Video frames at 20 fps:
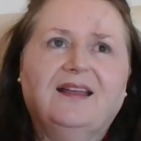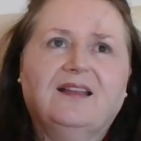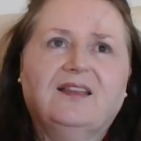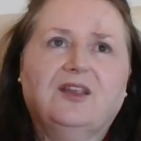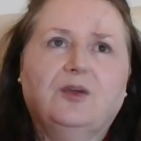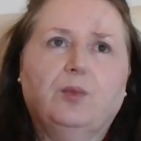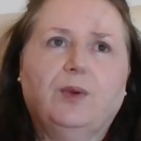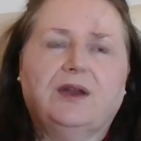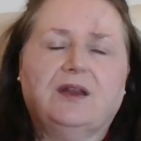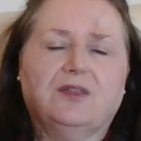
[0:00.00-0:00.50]

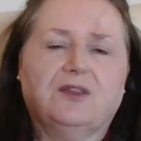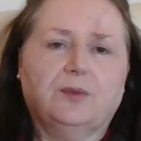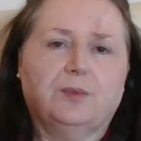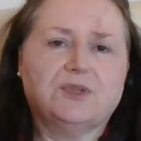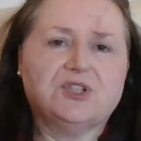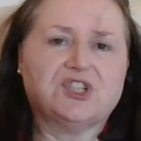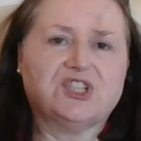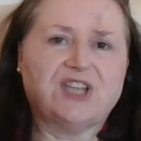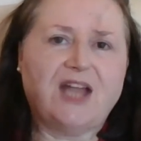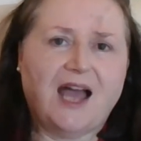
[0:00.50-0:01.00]
there were
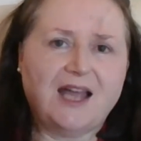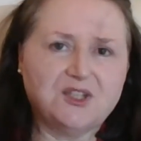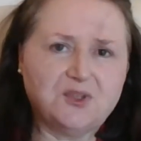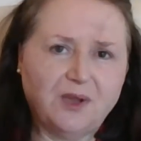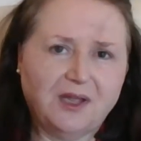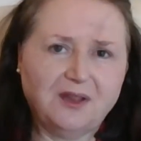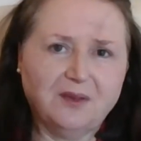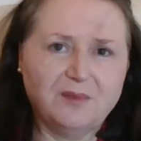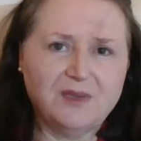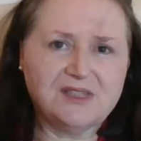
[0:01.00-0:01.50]
shadow
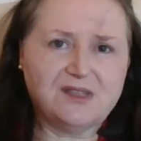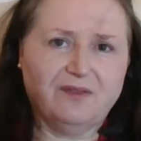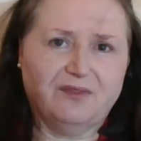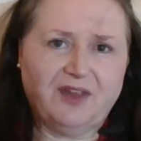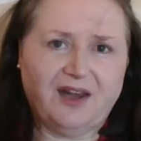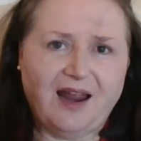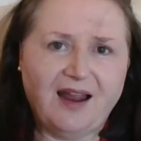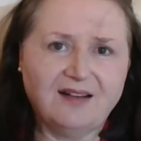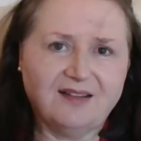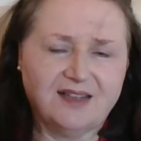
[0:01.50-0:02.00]
elements of
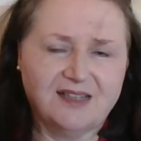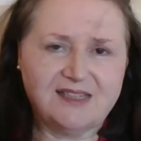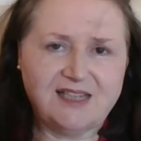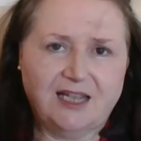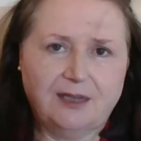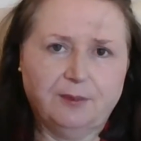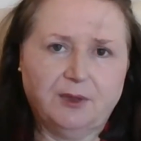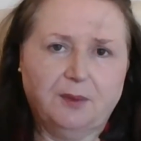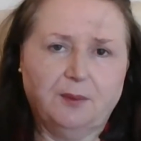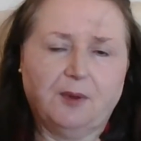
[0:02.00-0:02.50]
their
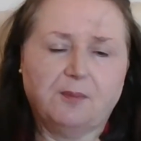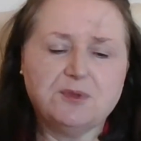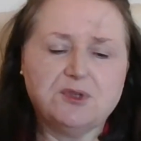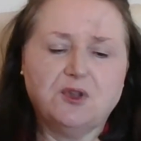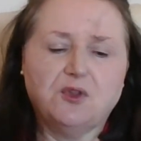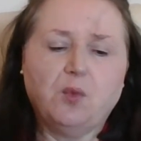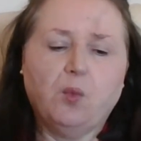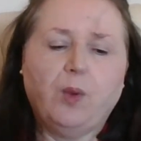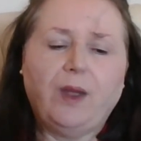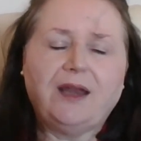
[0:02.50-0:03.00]
archetype coming up, so
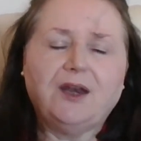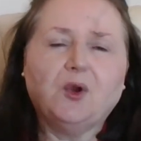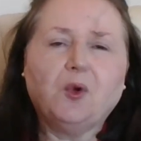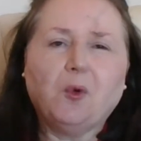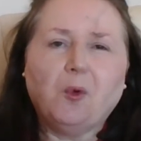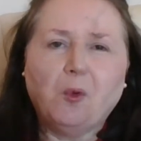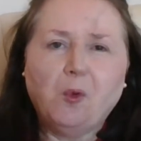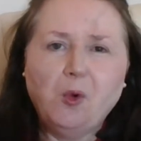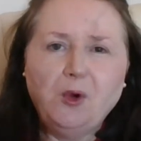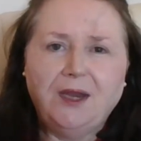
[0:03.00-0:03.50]
they weren't
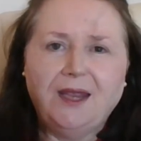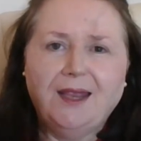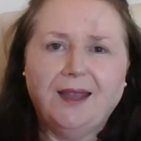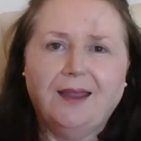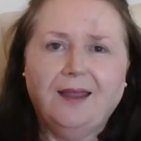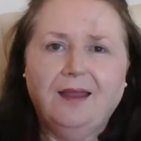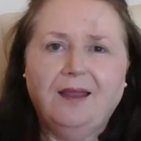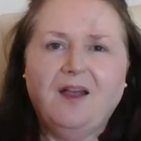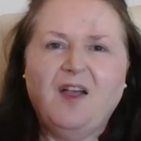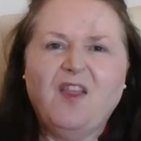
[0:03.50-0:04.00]

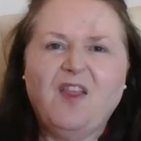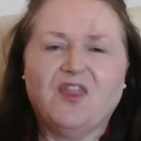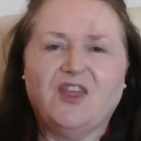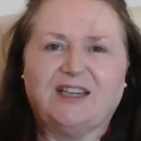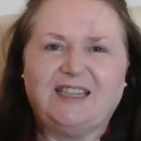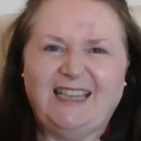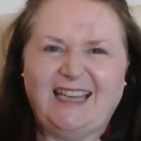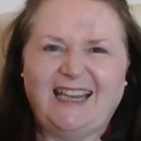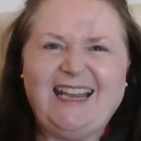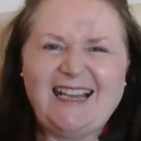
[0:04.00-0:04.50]
owning
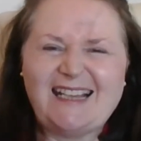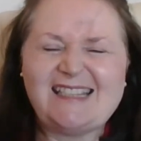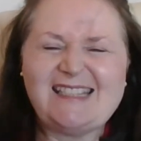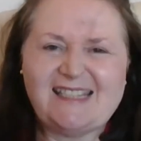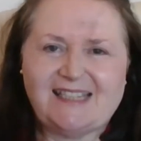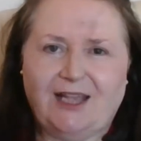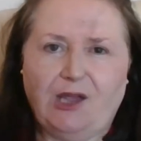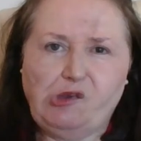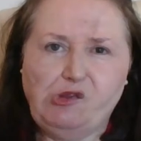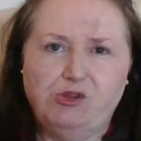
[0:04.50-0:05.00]
their greatest
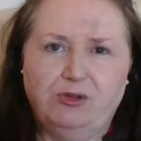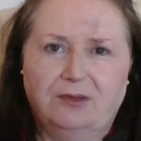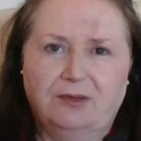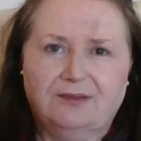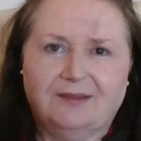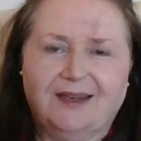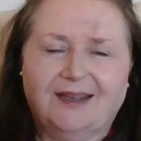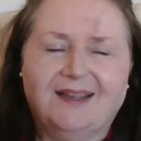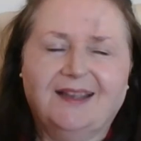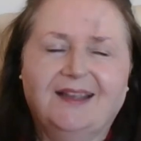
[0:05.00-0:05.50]
skill,
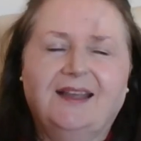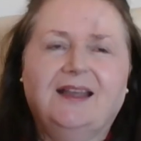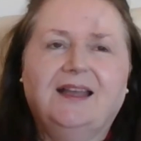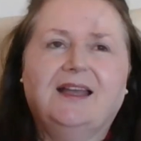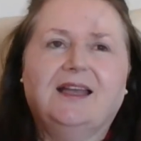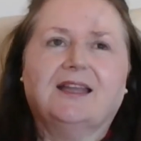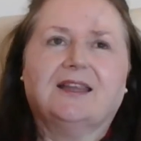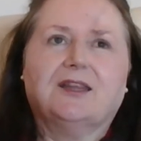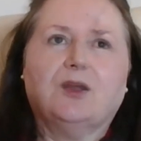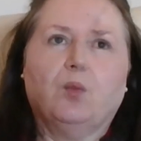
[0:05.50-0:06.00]
right?
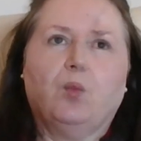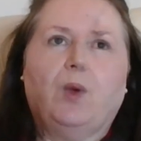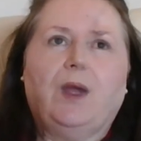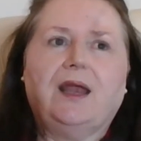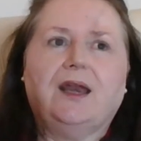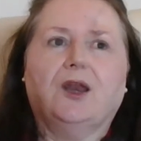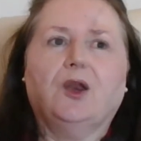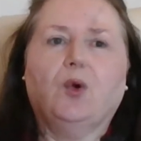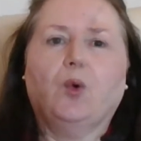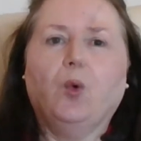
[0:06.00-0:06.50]
They
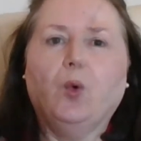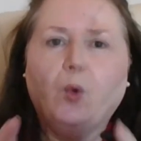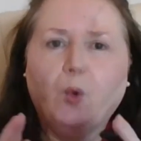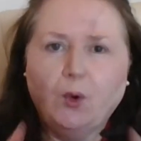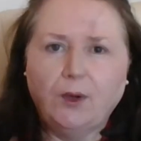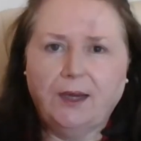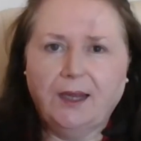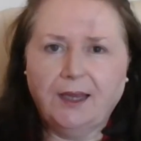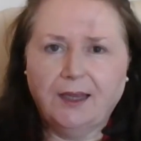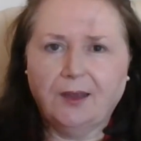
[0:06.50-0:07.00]
weren't
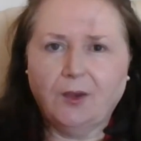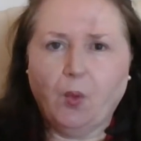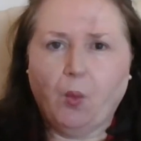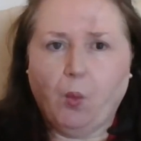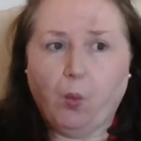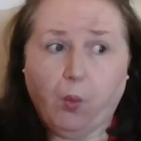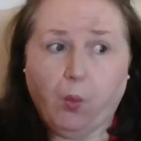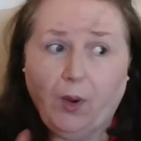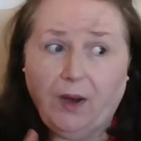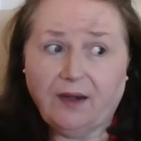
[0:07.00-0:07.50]
owning
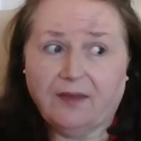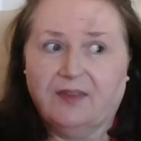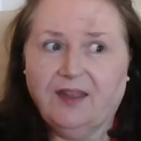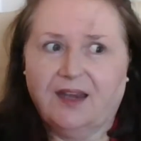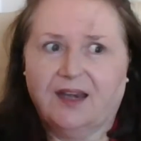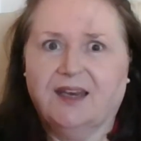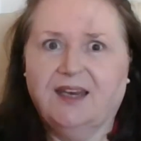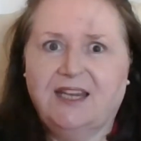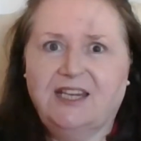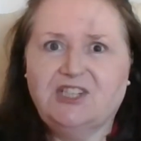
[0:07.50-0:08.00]
where their
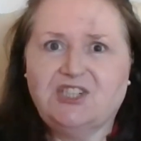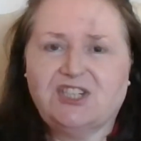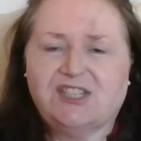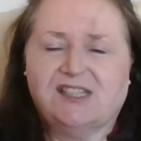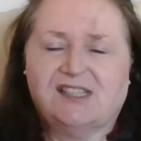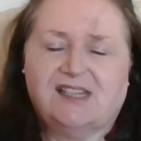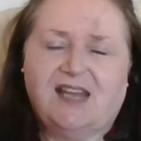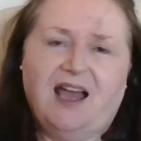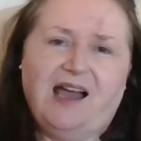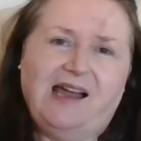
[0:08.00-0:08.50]
niche
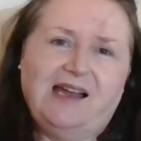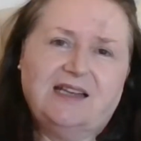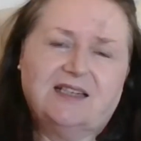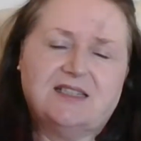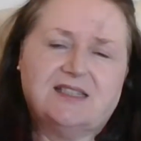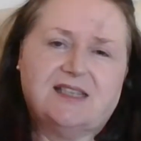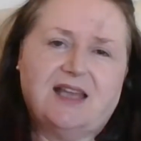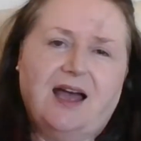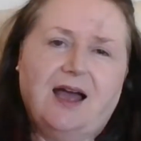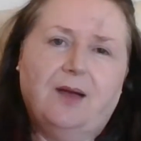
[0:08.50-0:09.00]

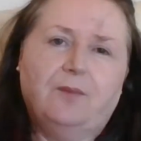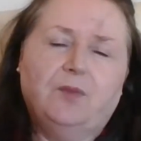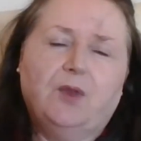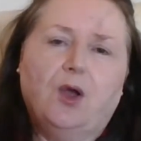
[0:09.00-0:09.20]
sat,